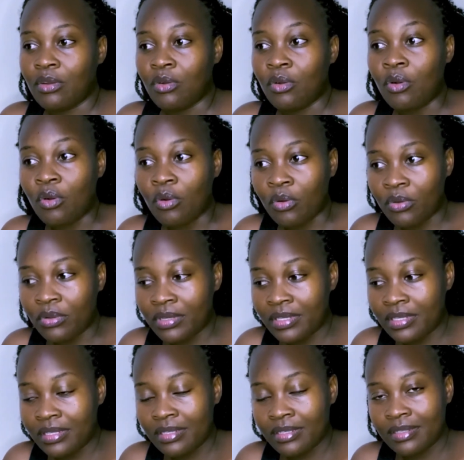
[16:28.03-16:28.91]

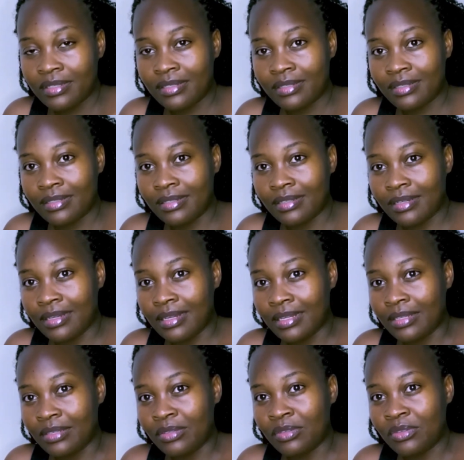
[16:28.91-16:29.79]
God
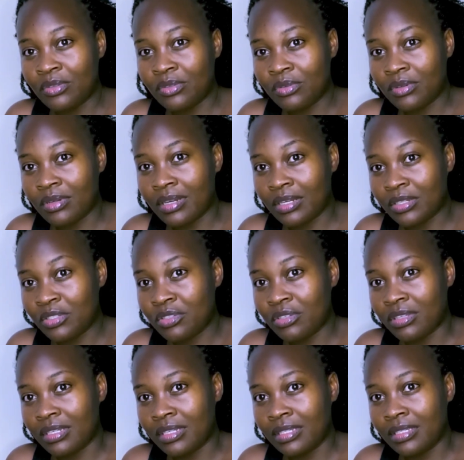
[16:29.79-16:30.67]
and you
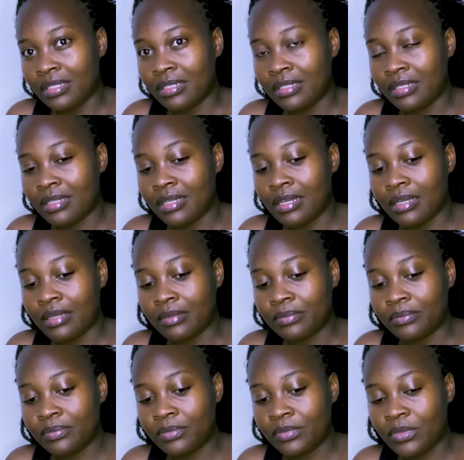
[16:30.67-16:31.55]
actually
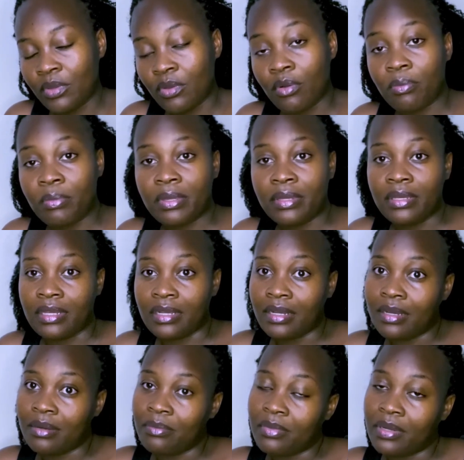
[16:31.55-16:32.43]
opening
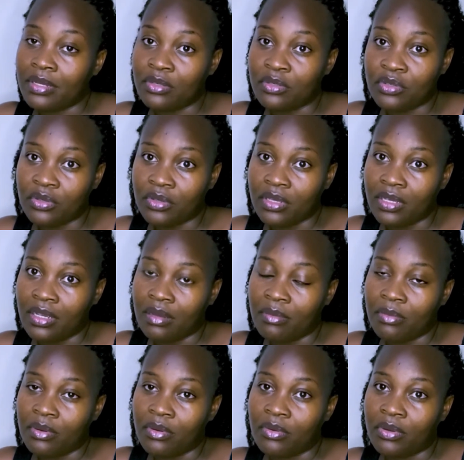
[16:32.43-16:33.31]
up and talking
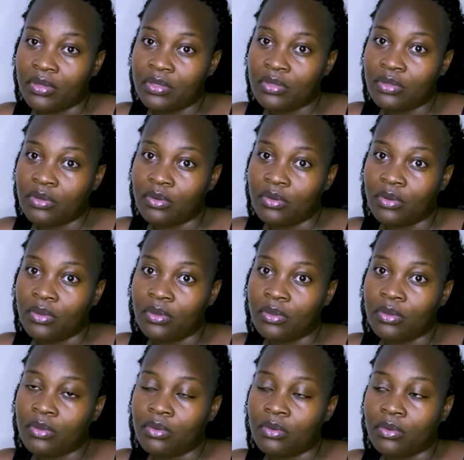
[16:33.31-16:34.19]
about what you're
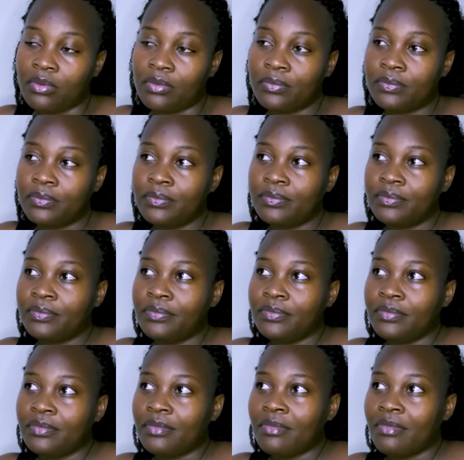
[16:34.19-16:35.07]
going through.
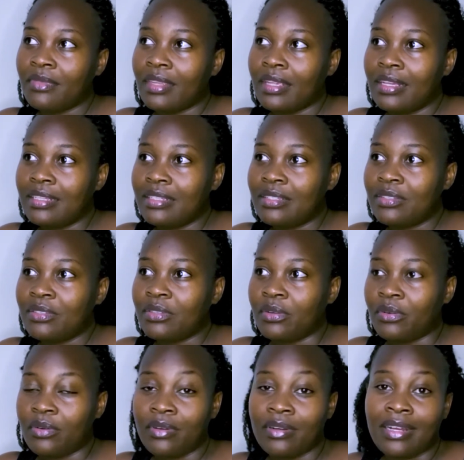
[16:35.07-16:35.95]

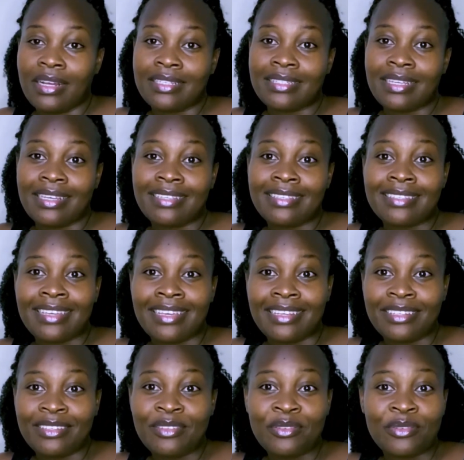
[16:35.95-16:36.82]
So as I
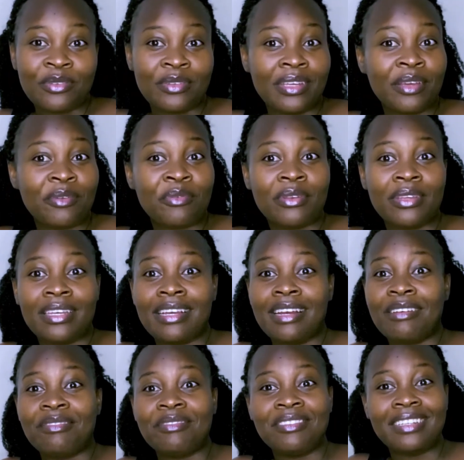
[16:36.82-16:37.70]
say, today I really
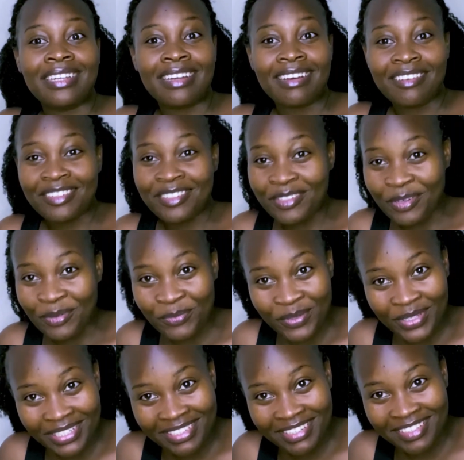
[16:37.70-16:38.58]
have no
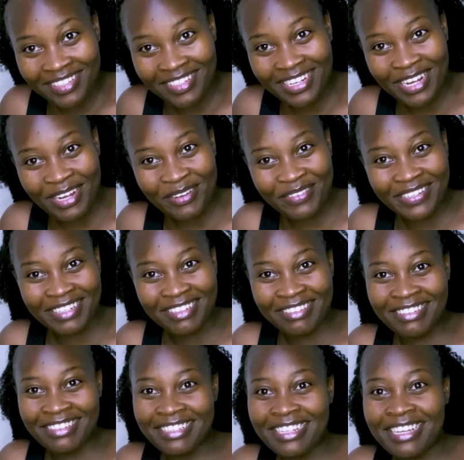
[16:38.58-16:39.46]
topic to talk
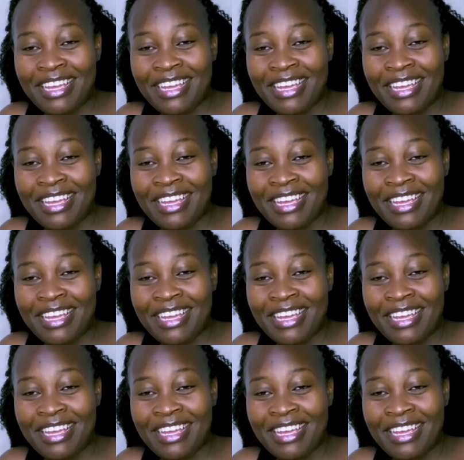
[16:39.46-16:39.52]
about,